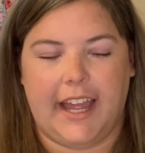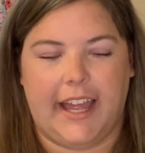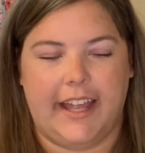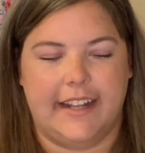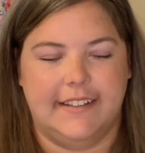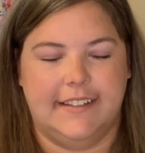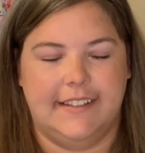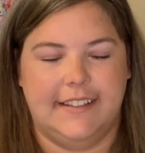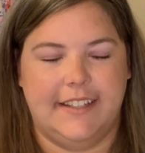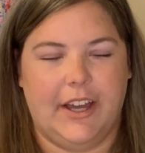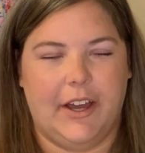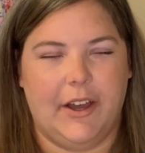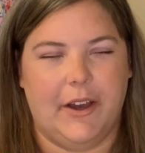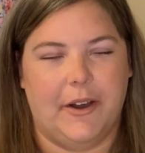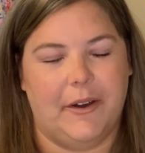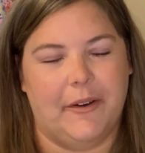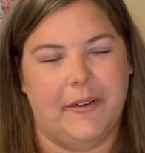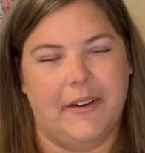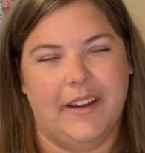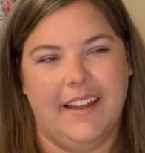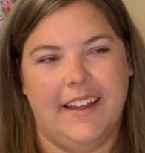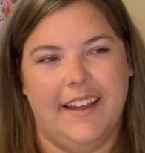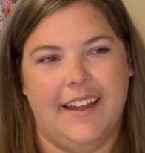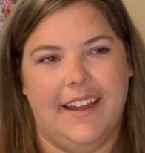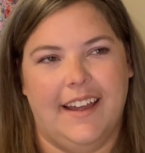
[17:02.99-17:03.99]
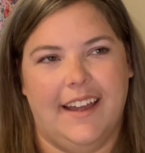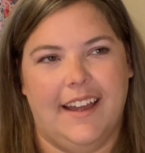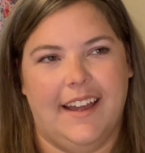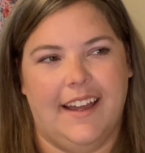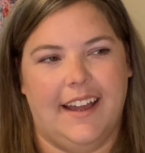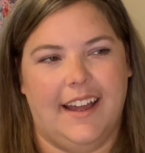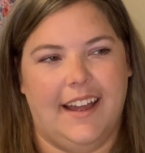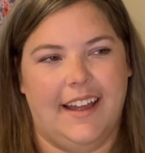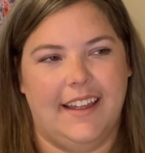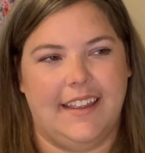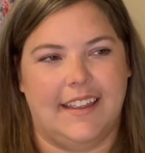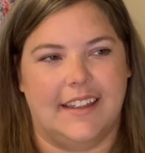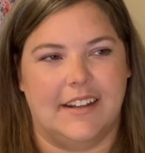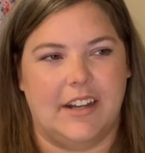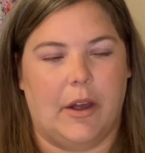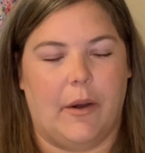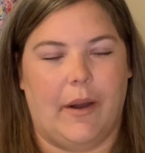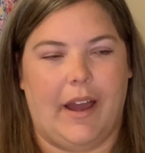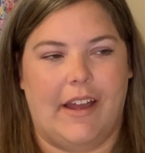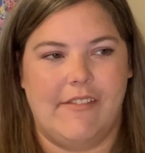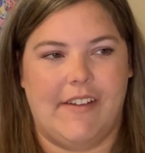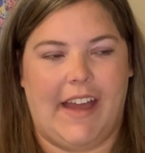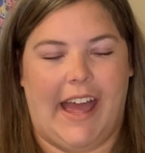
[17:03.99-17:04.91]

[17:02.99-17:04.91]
And so, you know, I've